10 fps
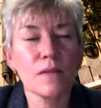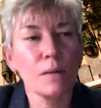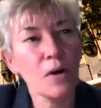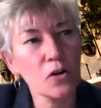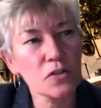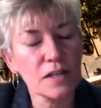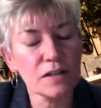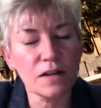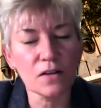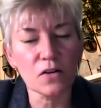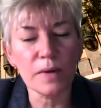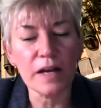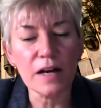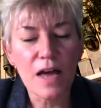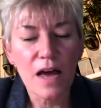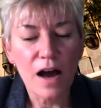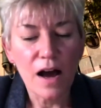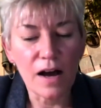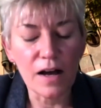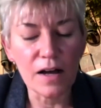i'm parsing a little bit
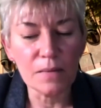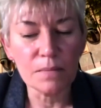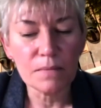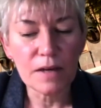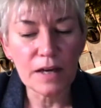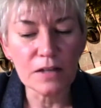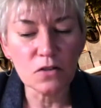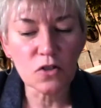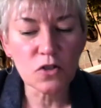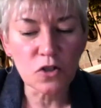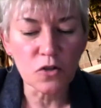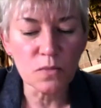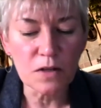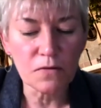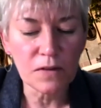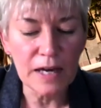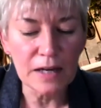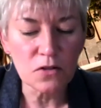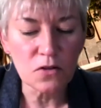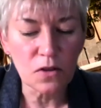um, in terms of
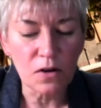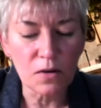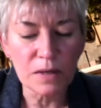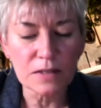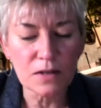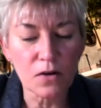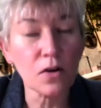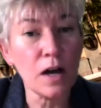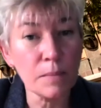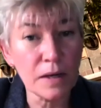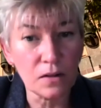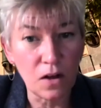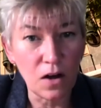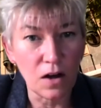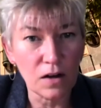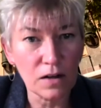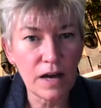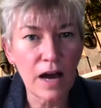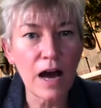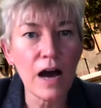cancer therapies that are coming along
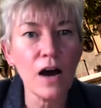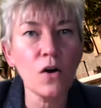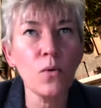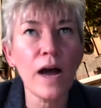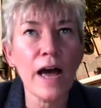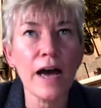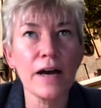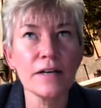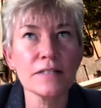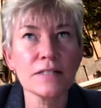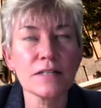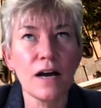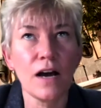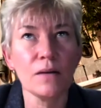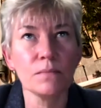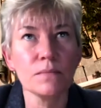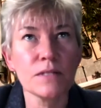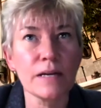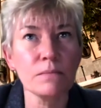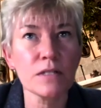how has um,
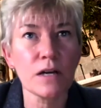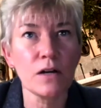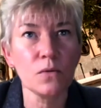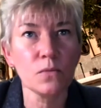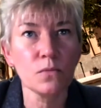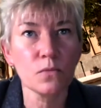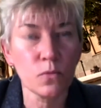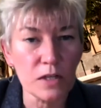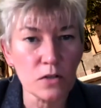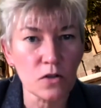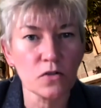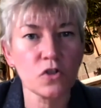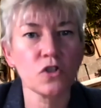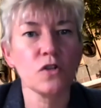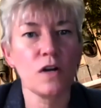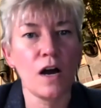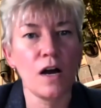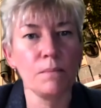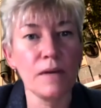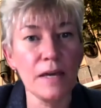stem cell research
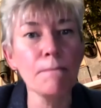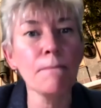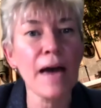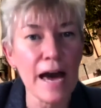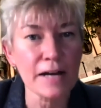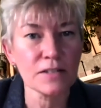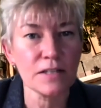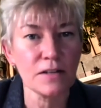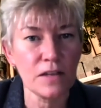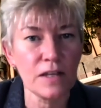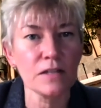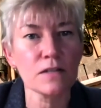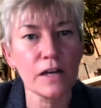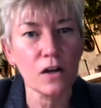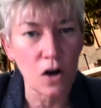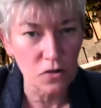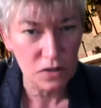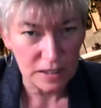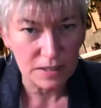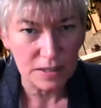um, impacted things like CAR
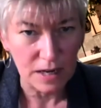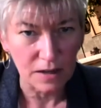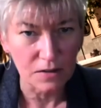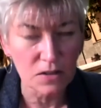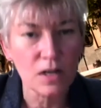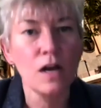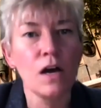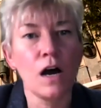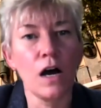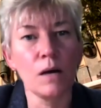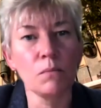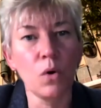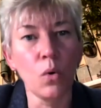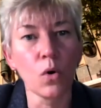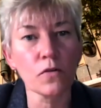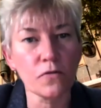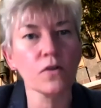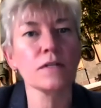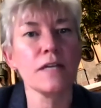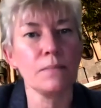T cells, mm-hmm. um, or for
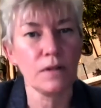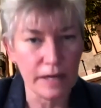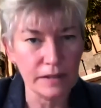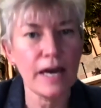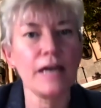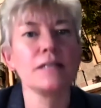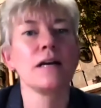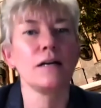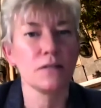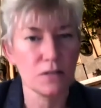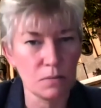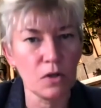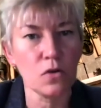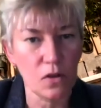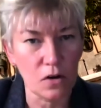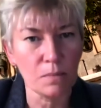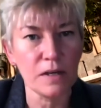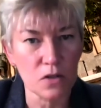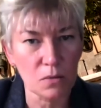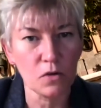example, NK cells as
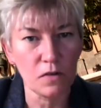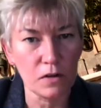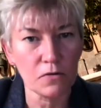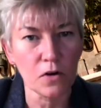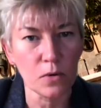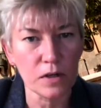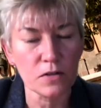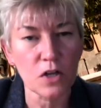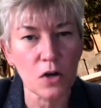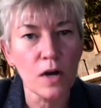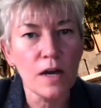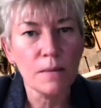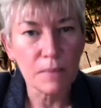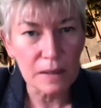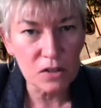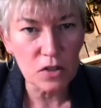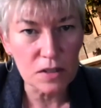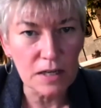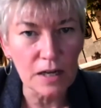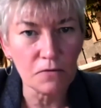immunotherapies are moving forward. And so maybe
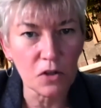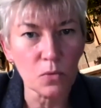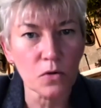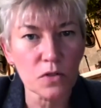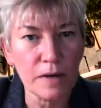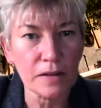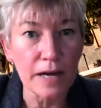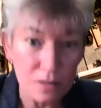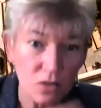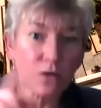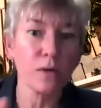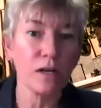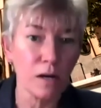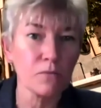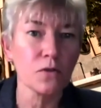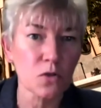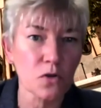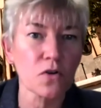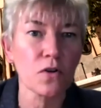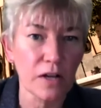just say a few words about that so that we come full
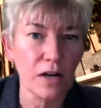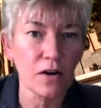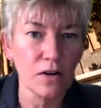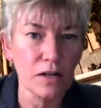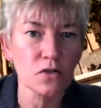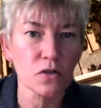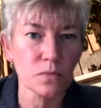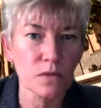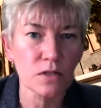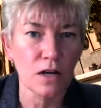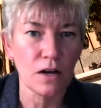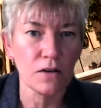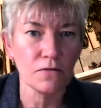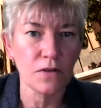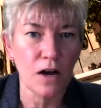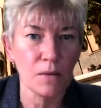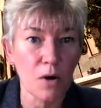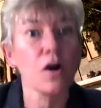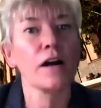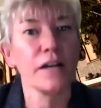circle here in terms of um,
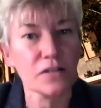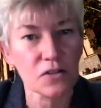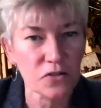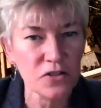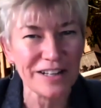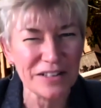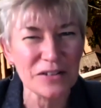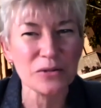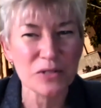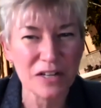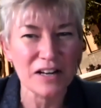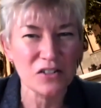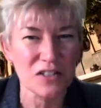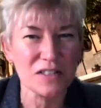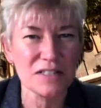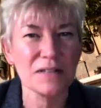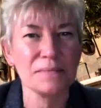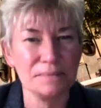our audience understanding those connections.